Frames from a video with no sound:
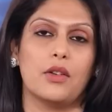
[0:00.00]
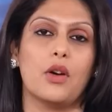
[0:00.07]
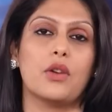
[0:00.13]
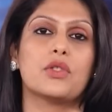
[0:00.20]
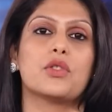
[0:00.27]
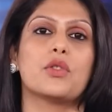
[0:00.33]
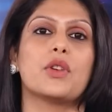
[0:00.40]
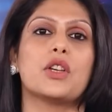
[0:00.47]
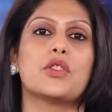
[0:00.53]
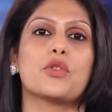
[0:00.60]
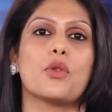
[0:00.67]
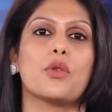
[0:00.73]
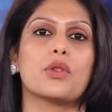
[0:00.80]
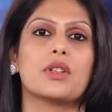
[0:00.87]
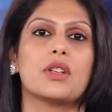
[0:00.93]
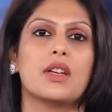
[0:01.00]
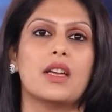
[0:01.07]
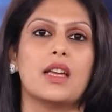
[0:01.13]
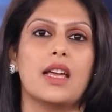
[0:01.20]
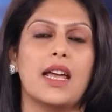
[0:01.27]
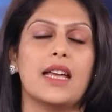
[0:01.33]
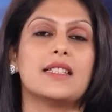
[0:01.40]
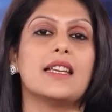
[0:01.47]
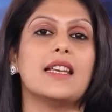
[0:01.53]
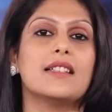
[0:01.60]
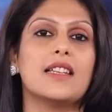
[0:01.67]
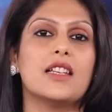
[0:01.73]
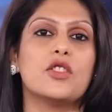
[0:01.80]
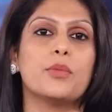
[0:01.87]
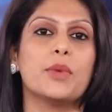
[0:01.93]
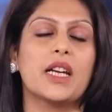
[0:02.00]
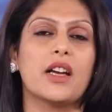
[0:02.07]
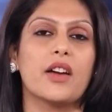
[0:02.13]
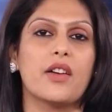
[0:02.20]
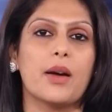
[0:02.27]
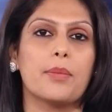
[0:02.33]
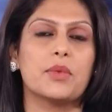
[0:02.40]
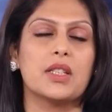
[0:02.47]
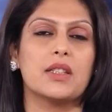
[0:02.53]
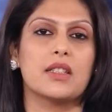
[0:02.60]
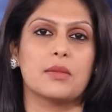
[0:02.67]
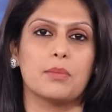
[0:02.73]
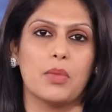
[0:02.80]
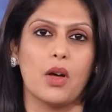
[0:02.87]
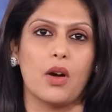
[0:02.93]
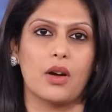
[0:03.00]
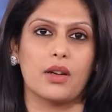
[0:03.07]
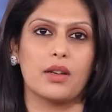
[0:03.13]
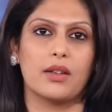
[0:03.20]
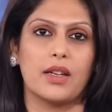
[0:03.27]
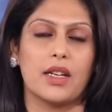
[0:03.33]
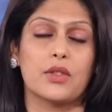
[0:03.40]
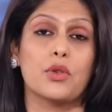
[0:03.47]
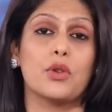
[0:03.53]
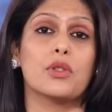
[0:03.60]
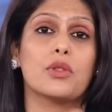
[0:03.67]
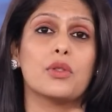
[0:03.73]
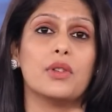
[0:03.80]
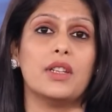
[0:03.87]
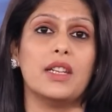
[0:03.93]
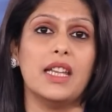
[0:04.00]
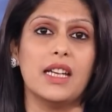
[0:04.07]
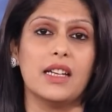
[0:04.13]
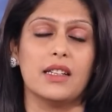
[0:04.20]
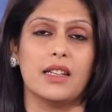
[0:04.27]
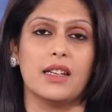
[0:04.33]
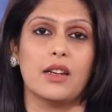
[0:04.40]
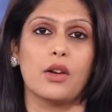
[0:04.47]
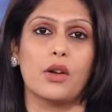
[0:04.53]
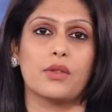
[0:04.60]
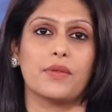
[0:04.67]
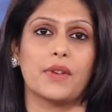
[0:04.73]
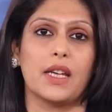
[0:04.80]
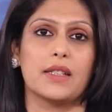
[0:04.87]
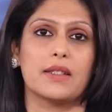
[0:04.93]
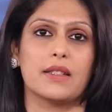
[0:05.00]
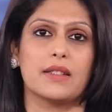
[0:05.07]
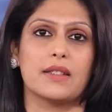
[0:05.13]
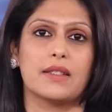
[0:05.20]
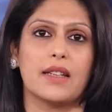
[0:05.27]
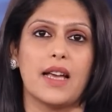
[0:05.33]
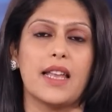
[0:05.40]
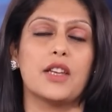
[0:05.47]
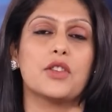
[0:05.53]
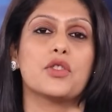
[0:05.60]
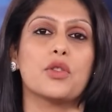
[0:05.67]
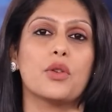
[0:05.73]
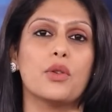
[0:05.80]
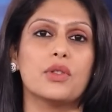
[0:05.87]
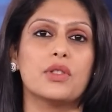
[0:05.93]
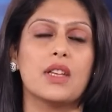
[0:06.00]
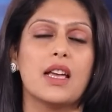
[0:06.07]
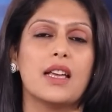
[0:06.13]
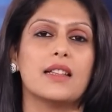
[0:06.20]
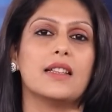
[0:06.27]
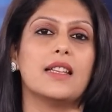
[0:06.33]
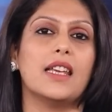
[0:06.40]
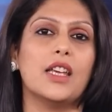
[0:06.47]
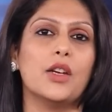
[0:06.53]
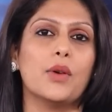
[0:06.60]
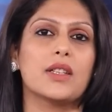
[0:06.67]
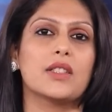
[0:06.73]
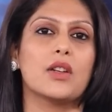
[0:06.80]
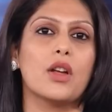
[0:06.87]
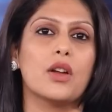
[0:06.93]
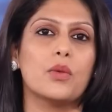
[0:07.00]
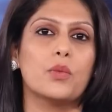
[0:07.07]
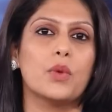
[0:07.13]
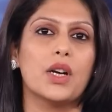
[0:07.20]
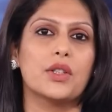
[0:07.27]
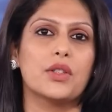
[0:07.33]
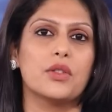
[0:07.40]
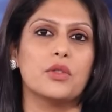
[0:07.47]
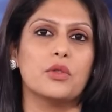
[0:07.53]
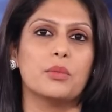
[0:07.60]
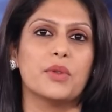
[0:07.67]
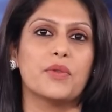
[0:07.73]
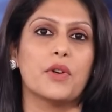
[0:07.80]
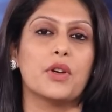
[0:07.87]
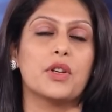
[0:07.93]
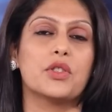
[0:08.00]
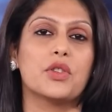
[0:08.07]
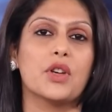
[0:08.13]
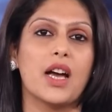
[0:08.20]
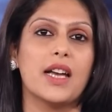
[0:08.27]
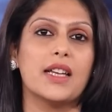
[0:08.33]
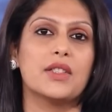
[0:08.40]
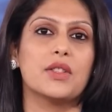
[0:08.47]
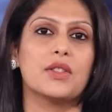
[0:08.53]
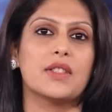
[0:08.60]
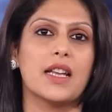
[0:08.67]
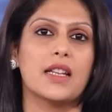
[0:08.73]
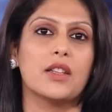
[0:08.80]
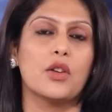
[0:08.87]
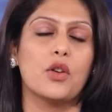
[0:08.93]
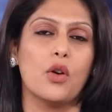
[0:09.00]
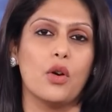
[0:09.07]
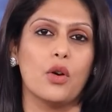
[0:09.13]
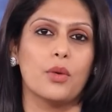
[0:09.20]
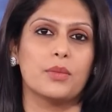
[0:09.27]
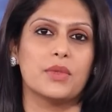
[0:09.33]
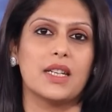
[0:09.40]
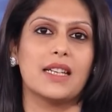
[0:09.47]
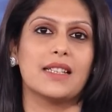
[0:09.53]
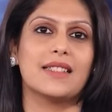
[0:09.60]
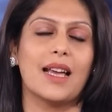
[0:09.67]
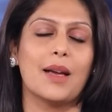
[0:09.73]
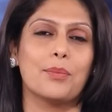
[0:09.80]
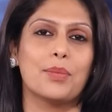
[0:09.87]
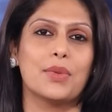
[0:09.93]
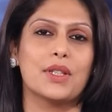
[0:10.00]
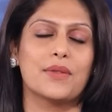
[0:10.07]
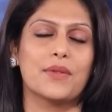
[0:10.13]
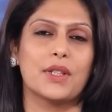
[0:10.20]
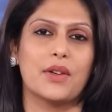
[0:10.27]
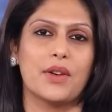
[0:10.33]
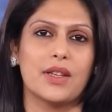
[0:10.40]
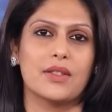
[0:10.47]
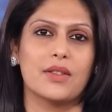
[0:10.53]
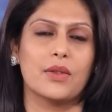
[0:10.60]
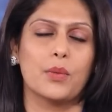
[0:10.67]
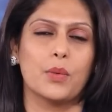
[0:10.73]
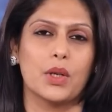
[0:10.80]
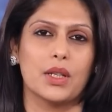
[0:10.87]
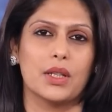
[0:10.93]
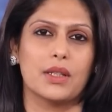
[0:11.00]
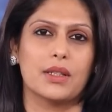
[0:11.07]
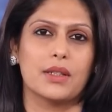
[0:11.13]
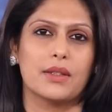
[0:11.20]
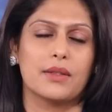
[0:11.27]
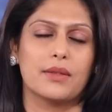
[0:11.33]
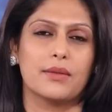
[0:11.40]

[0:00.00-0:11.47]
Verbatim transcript: Long story short, it's easy to be corrupt in this bloc. It's also legal in a lot of cases. And it shows that the EU has a lot of work to do before it tries to set the norms and examples for the rest of the world.